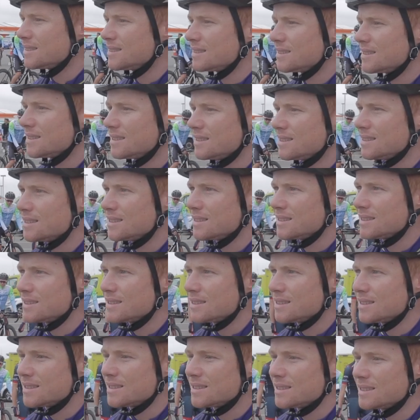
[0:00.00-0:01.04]
All right. So
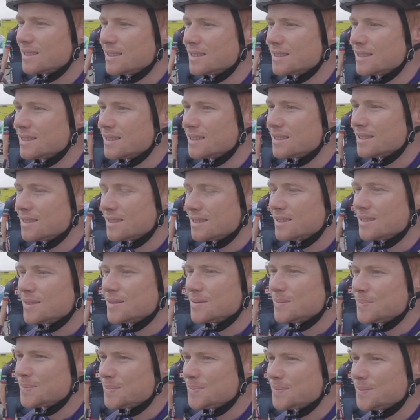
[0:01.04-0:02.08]
sprint stage today is one
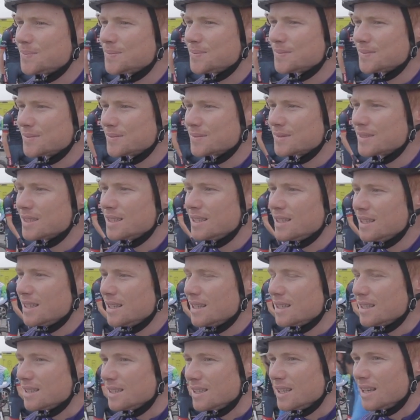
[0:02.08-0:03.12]
you're looking forward
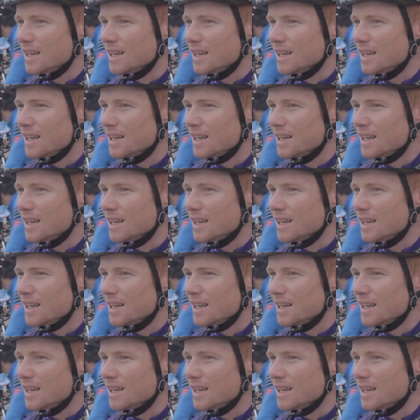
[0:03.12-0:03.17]
to.